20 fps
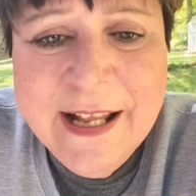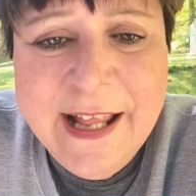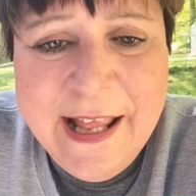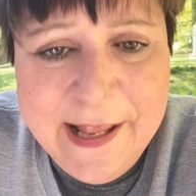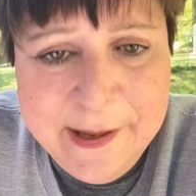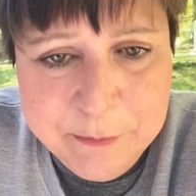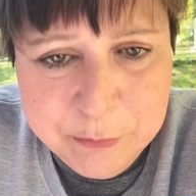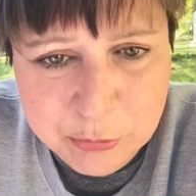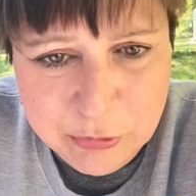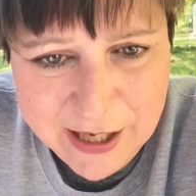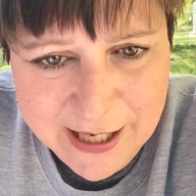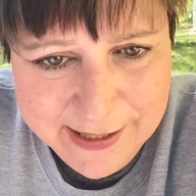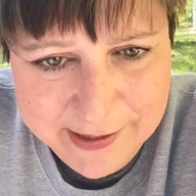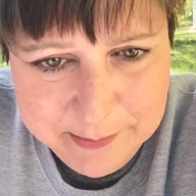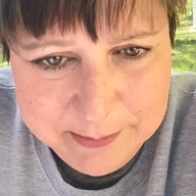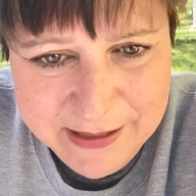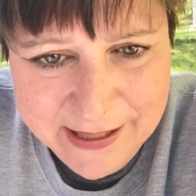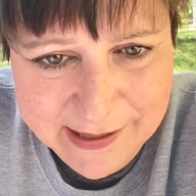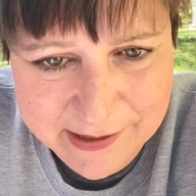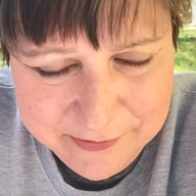and write
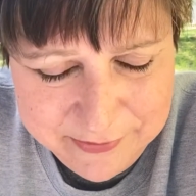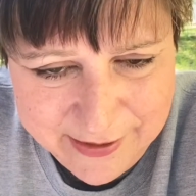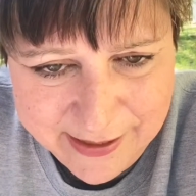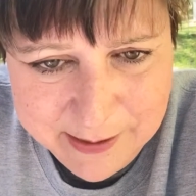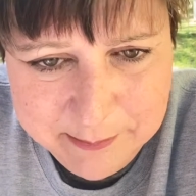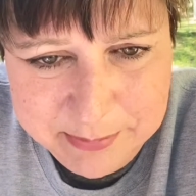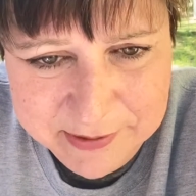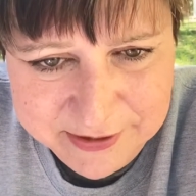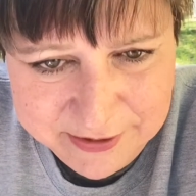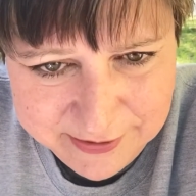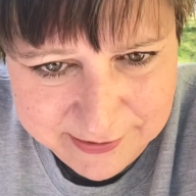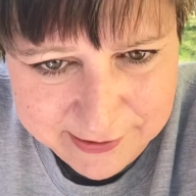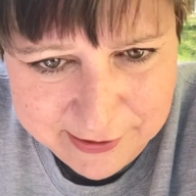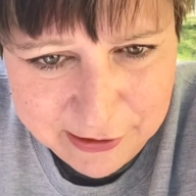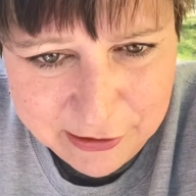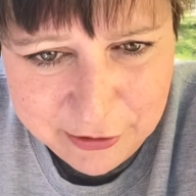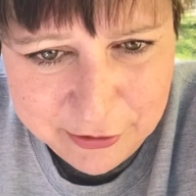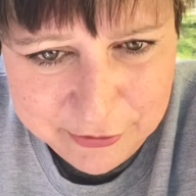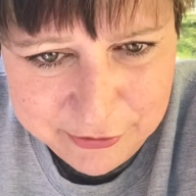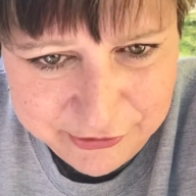about that
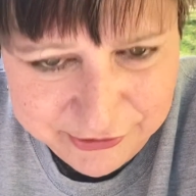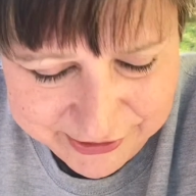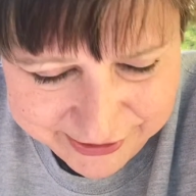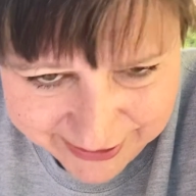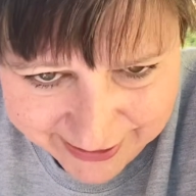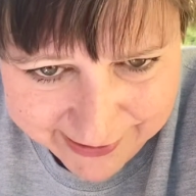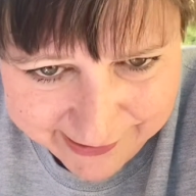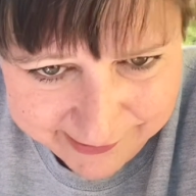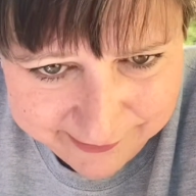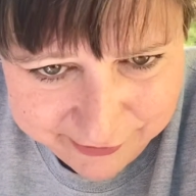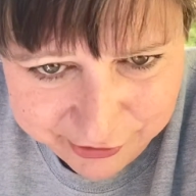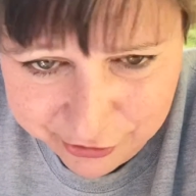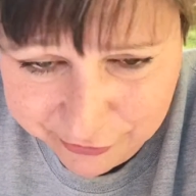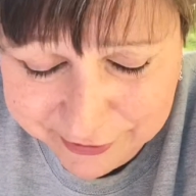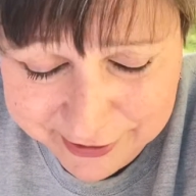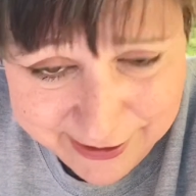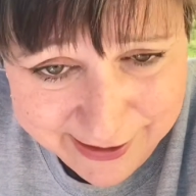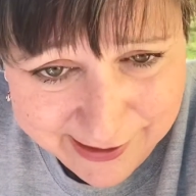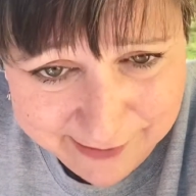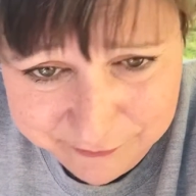particular state. You
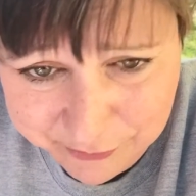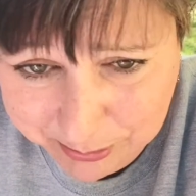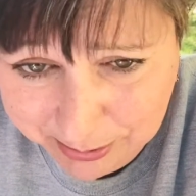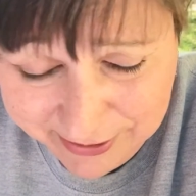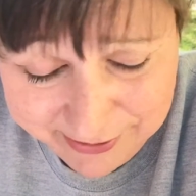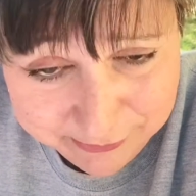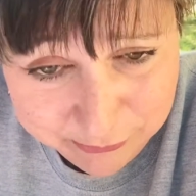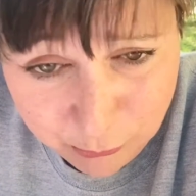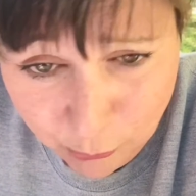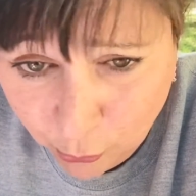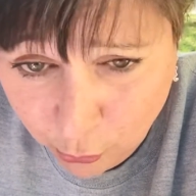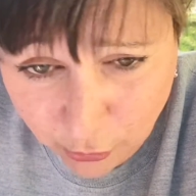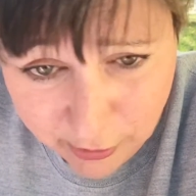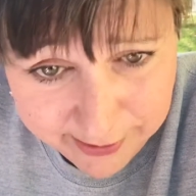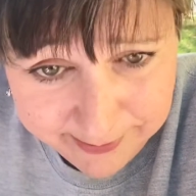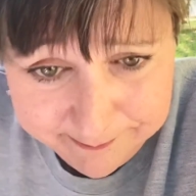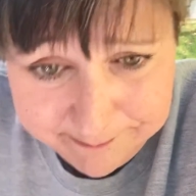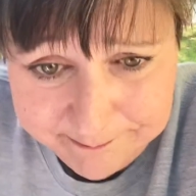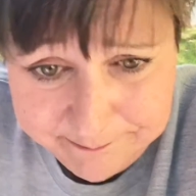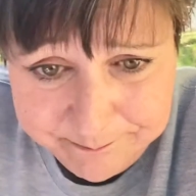only have to pick one.